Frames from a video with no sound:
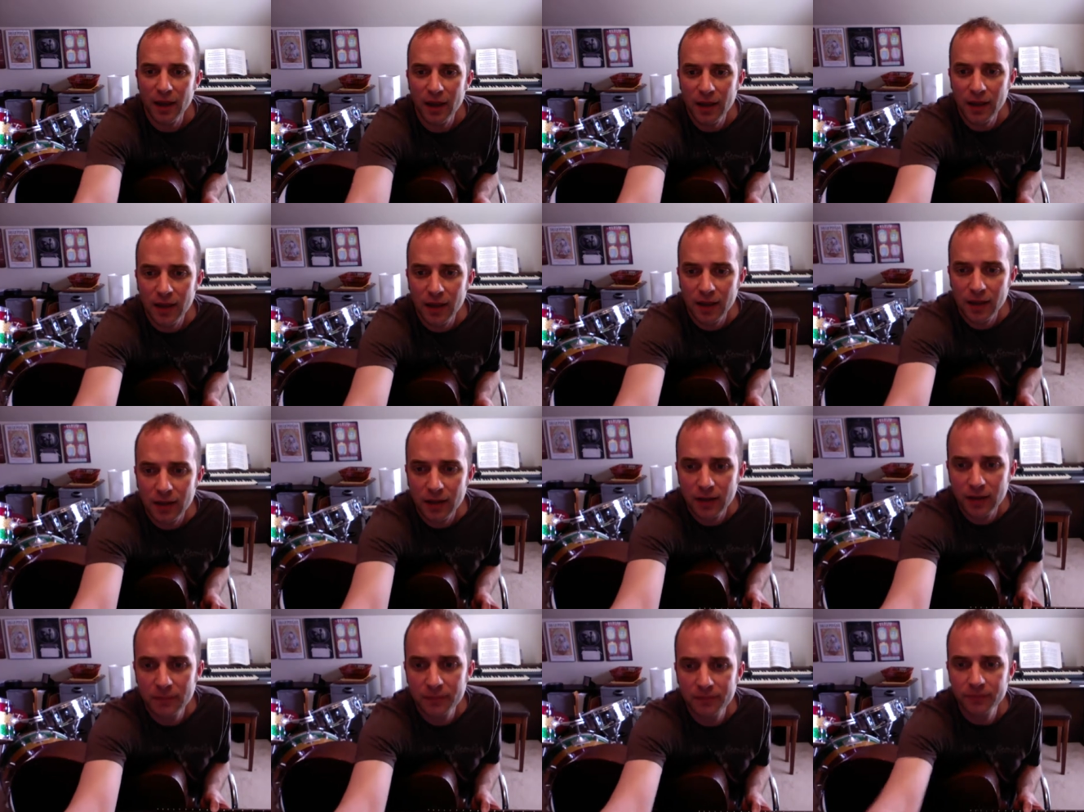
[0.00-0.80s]

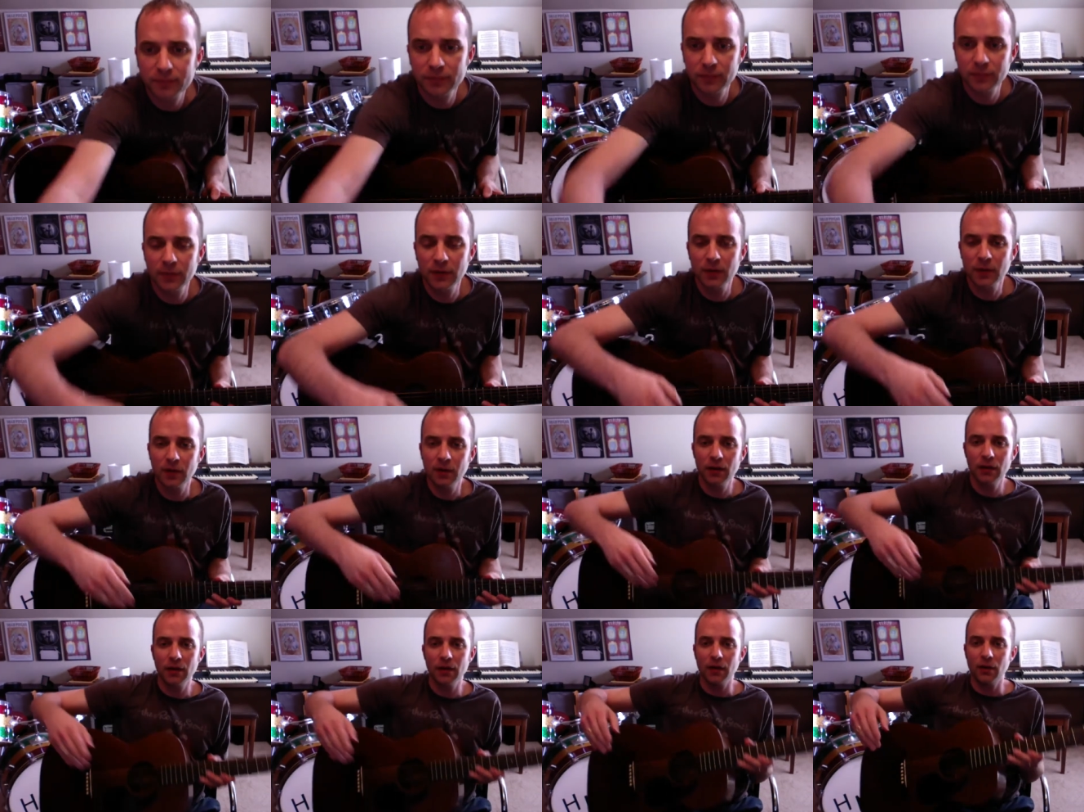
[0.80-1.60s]
Hey,
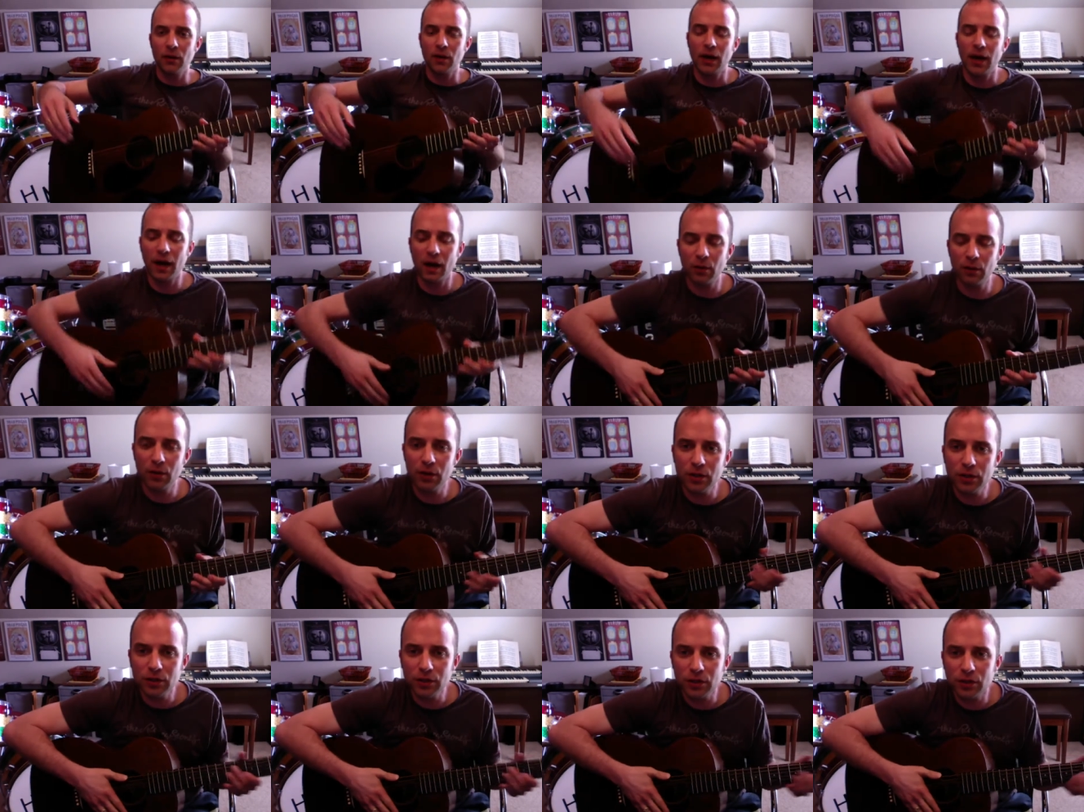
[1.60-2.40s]
how are
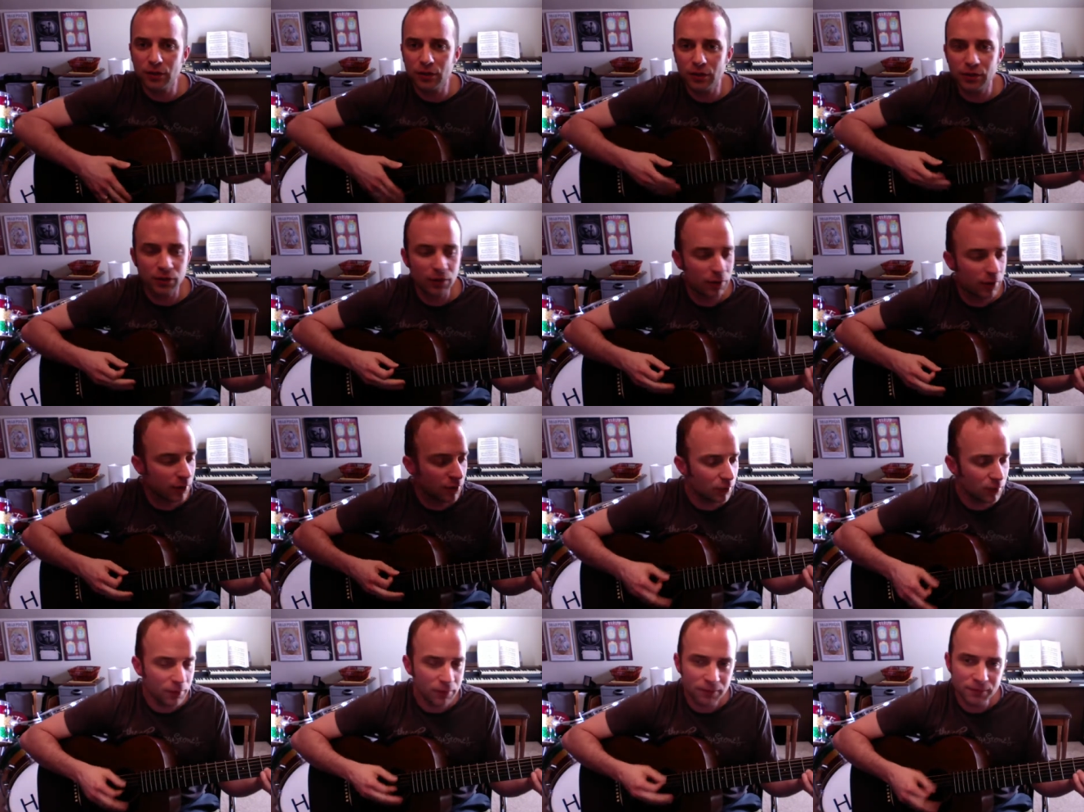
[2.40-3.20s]

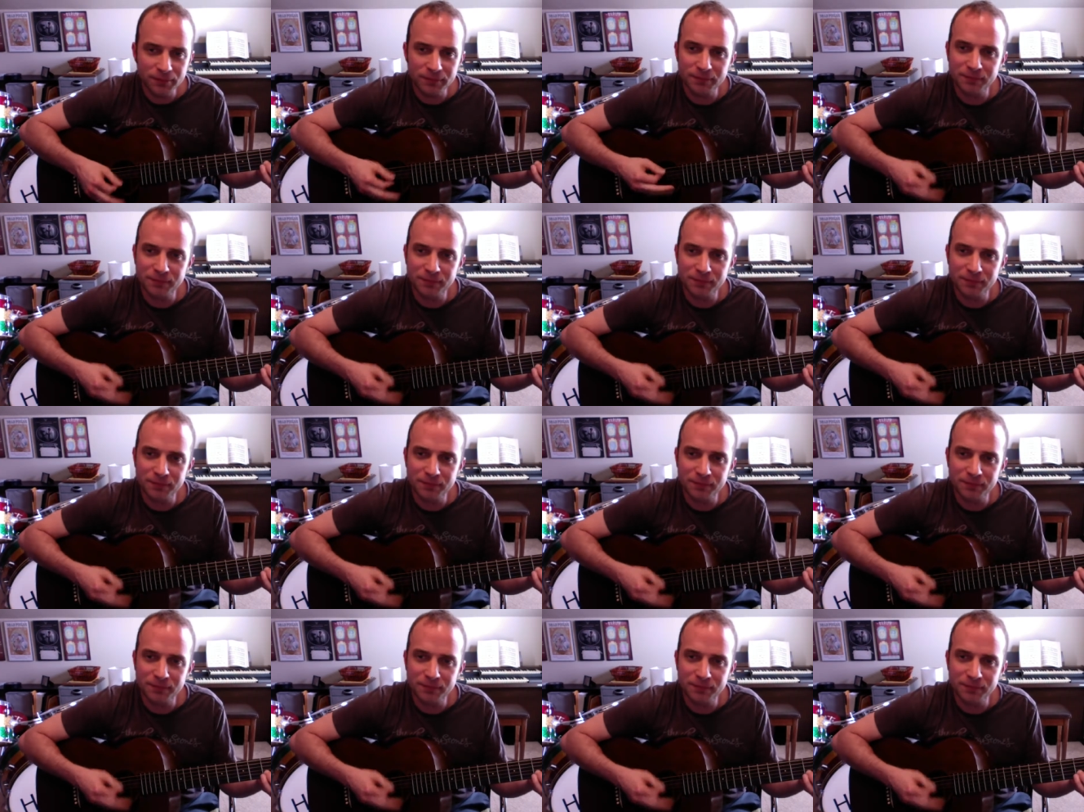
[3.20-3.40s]
you?